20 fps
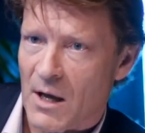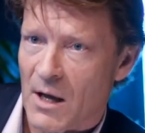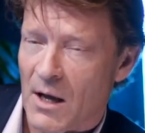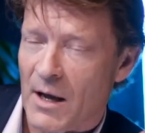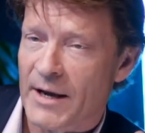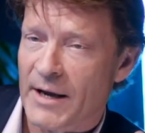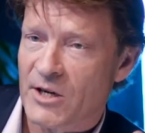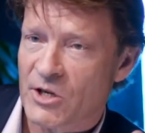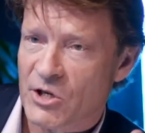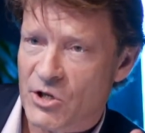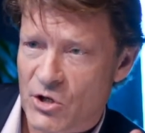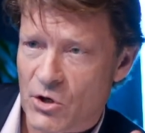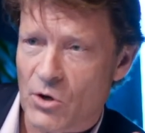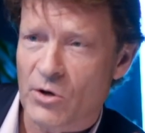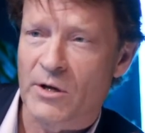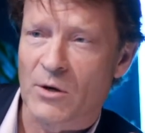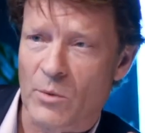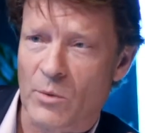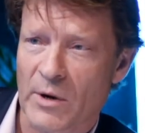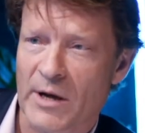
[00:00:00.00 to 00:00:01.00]
a
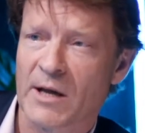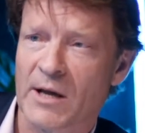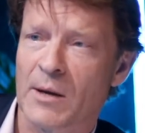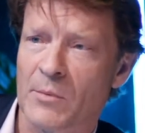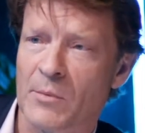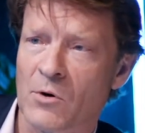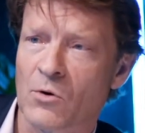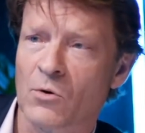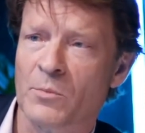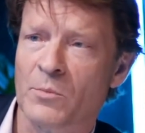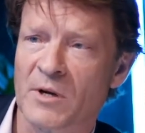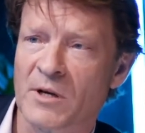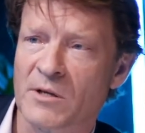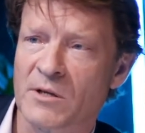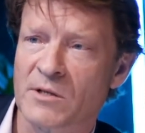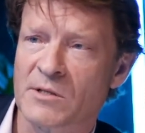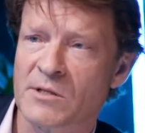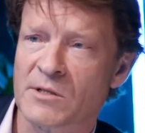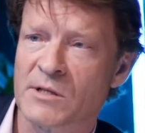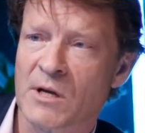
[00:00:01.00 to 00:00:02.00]
shocking wake-up call,
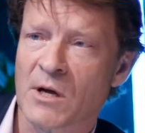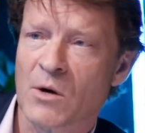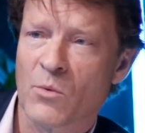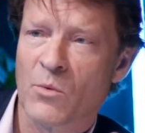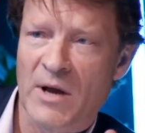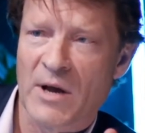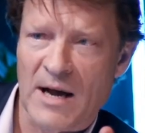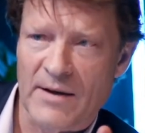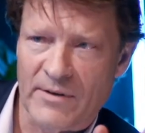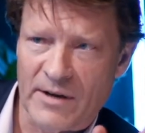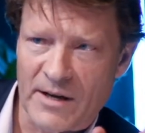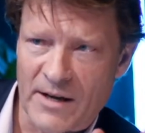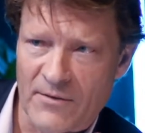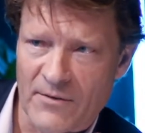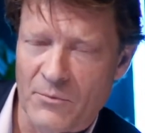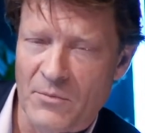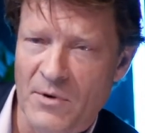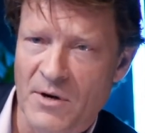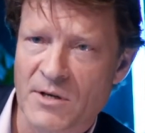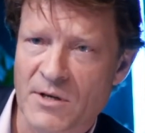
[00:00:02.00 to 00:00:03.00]
because we have a
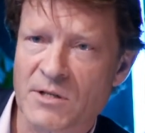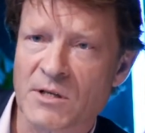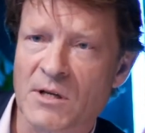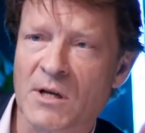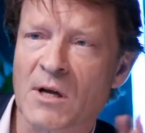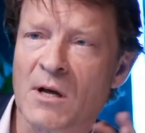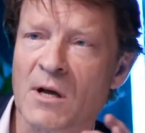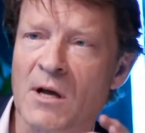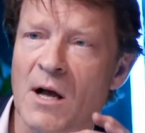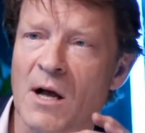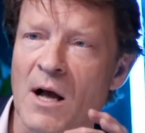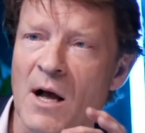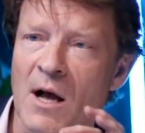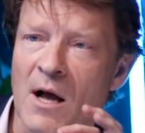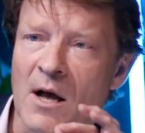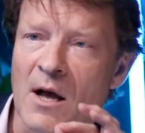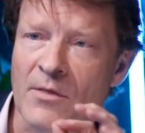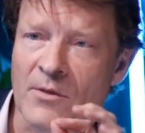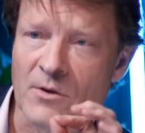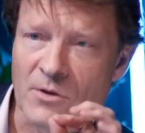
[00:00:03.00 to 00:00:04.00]
government
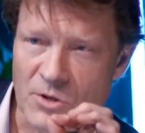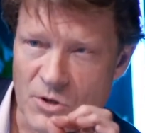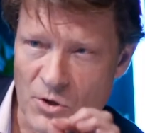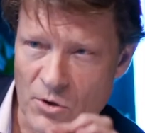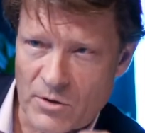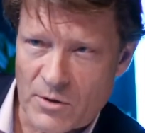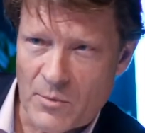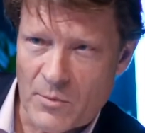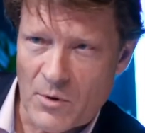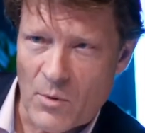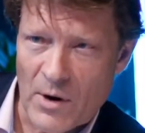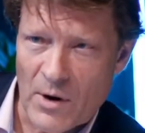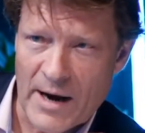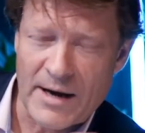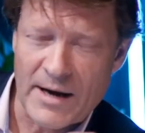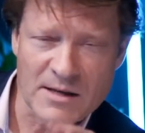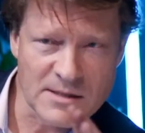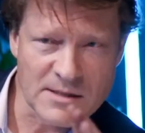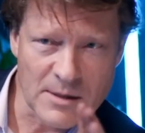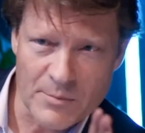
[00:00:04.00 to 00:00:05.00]
that took them away.
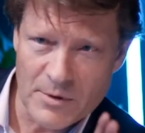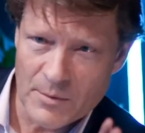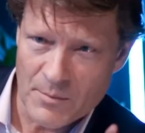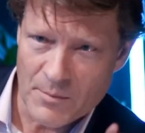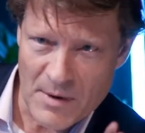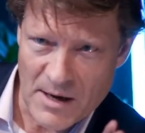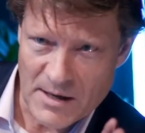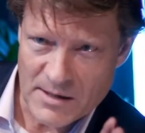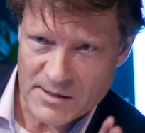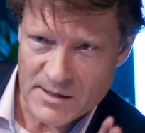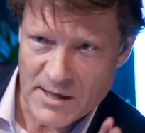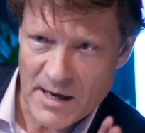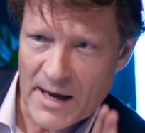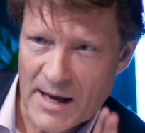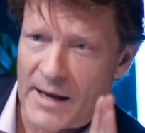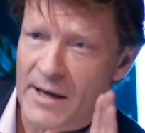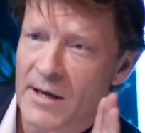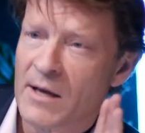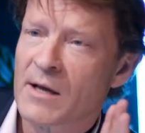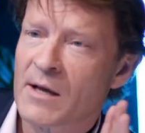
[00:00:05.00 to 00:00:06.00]
Now, some people might
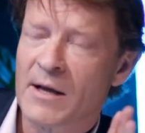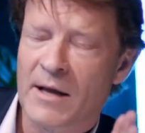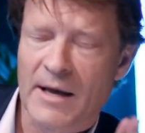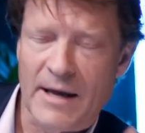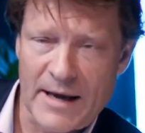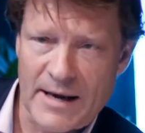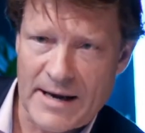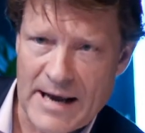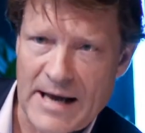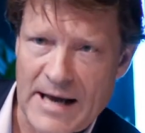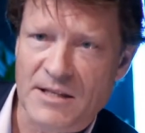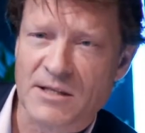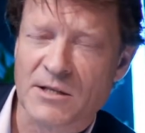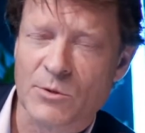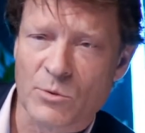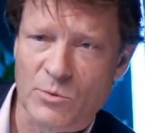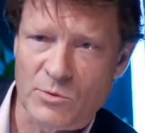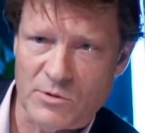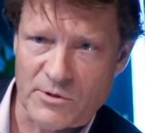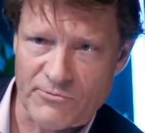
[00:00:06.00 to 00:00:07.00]
say it had to;
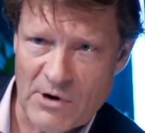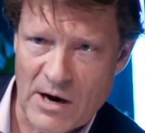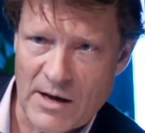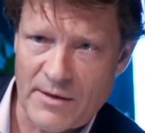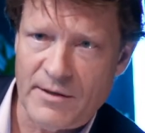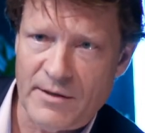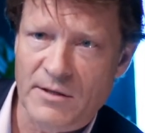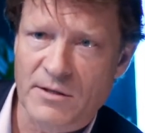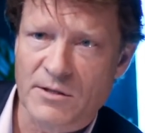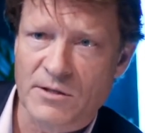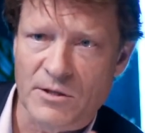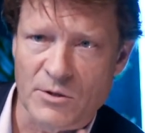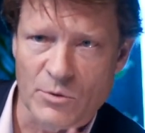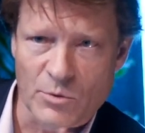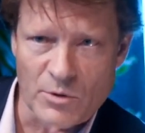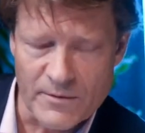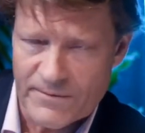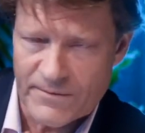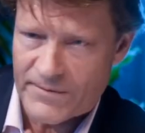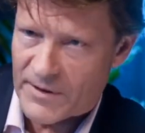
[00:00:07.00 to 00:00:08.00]
it was the right thing to do,
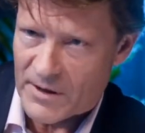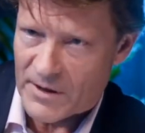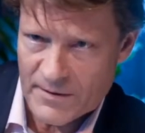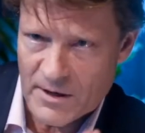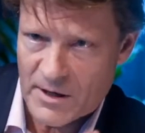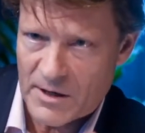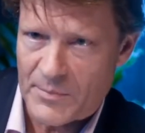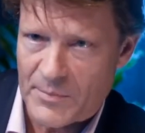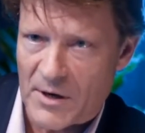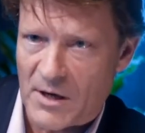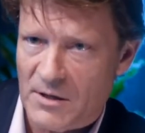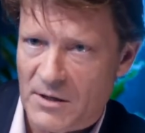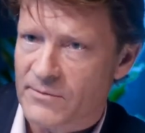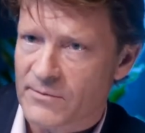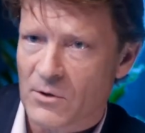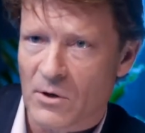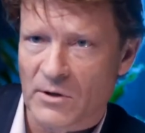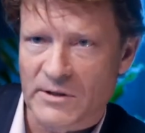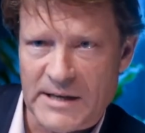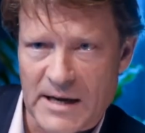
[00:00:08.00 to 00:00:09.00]
and for the early part of
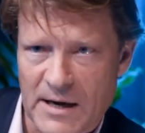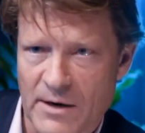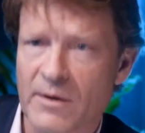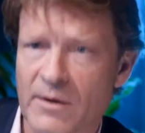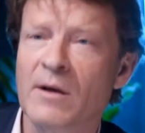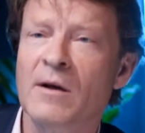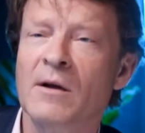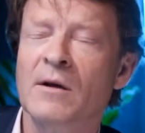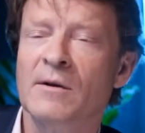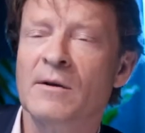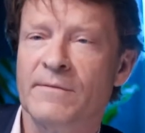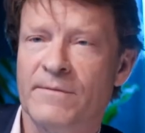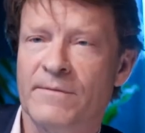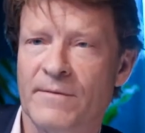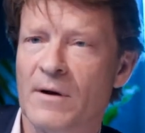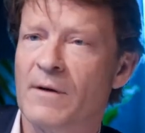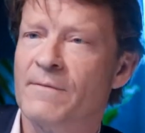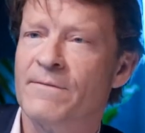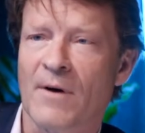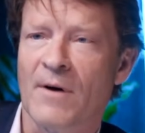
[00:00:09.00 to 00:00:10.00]
lockdown,
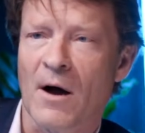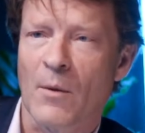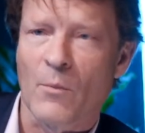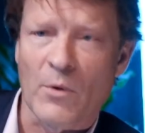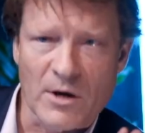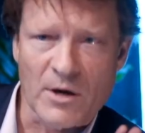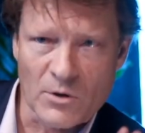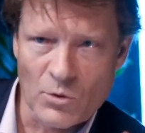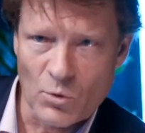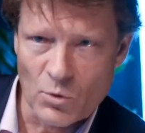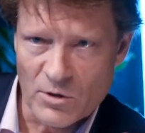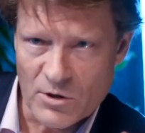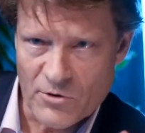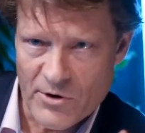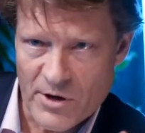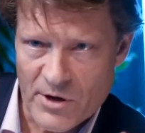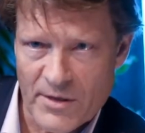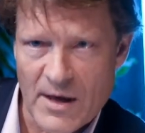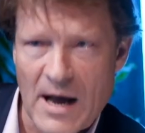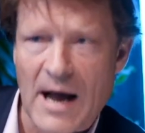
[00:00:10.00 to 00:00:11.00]
fine, we can all
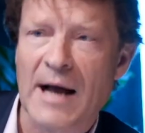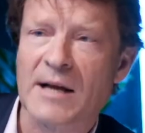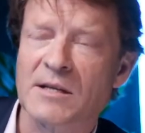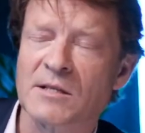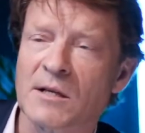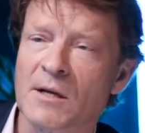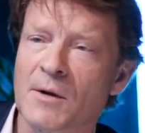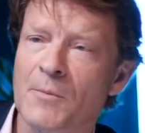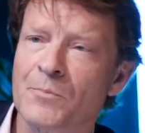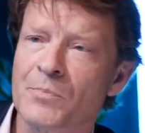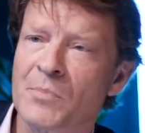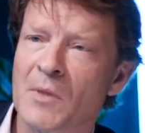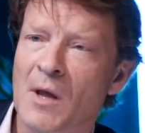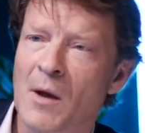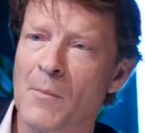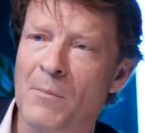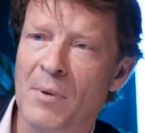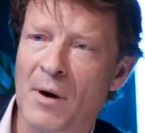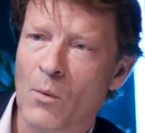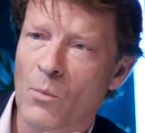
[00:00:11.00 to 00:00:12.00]
agree that.
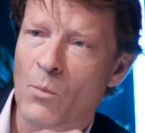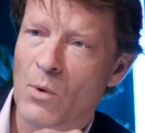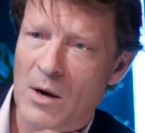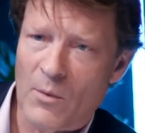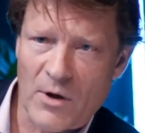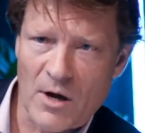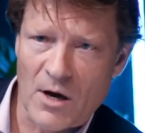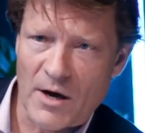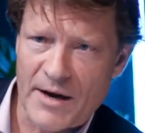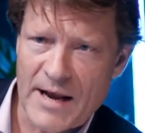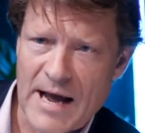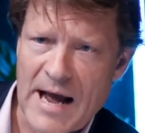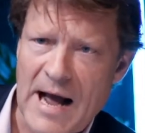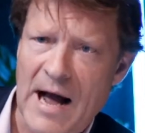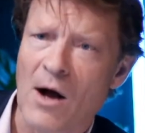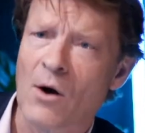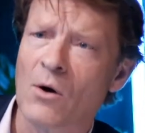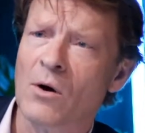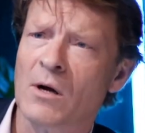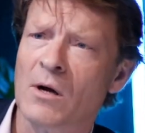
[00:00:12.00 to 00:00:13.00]
But where we are
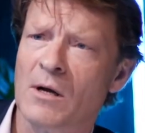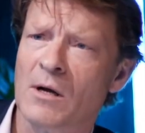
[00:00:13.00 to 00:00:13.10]
now